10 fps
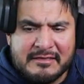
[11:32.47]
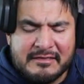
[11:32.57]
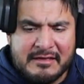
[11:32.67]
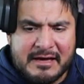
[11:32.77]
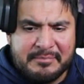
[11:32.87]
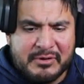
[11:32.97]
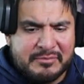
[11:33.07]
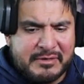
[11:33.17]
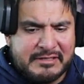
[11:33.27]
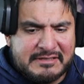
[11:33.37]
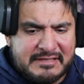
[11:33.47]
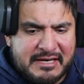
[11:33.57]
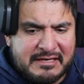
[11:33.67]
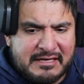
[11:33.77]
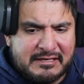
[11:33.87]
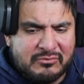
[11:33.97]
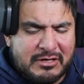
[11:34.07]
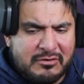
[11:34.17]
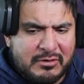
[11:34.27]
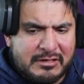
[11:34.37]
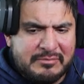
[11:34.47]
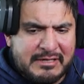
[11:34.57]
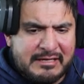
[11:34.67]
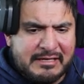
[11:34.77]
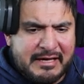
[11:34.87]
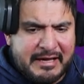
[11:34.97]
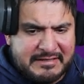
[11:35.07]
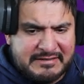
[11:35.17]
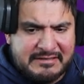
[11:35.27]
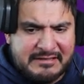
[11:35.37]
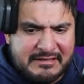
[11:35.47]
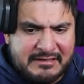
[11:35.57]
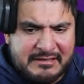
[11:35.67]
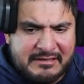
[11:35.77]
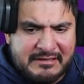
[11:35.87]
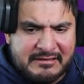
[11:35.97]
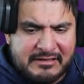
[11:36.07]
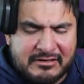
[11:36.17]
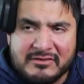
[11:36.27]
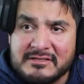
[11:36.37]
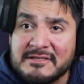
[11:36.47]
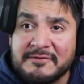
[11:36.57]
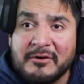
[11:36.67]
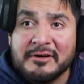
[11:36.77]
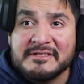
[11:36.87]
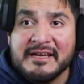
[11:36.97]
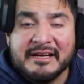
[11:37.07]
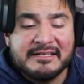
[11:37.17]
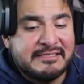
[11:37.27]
that Pokemon is tanky, and well, we're going to be getting gassed. There goes his fart attack.